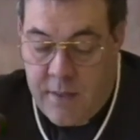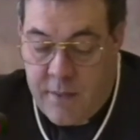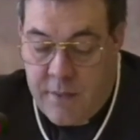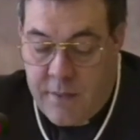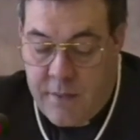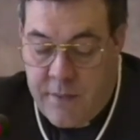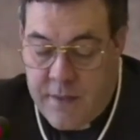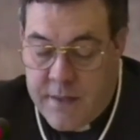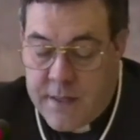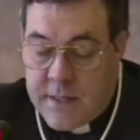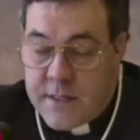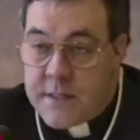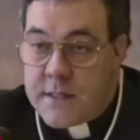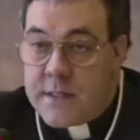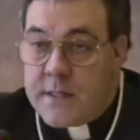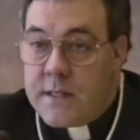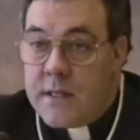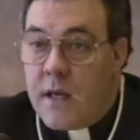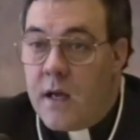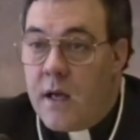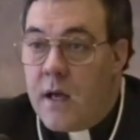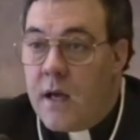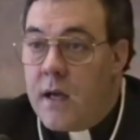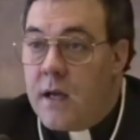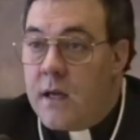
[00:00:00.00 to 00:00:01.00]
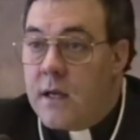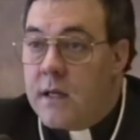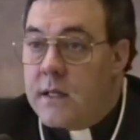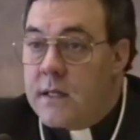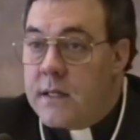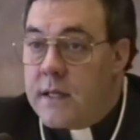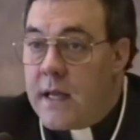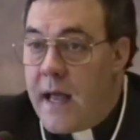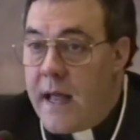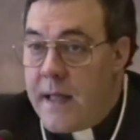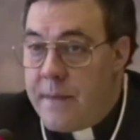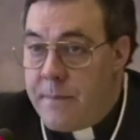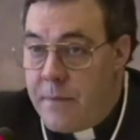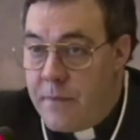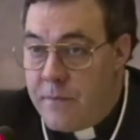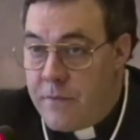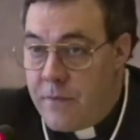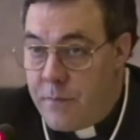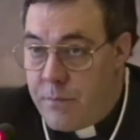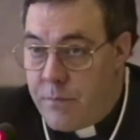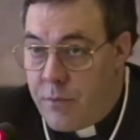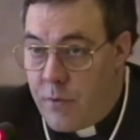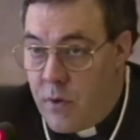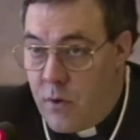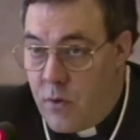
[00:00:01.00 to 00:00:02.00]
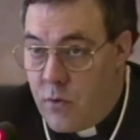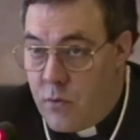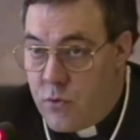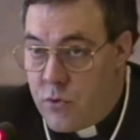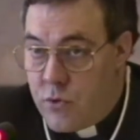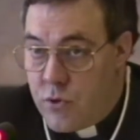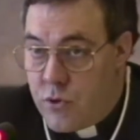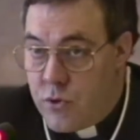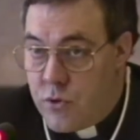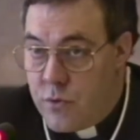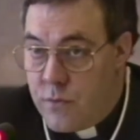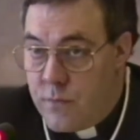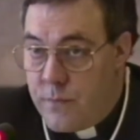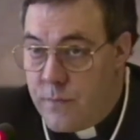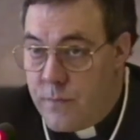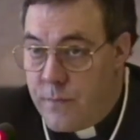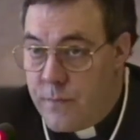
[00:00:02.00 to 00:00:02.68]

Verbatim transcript: This type of approach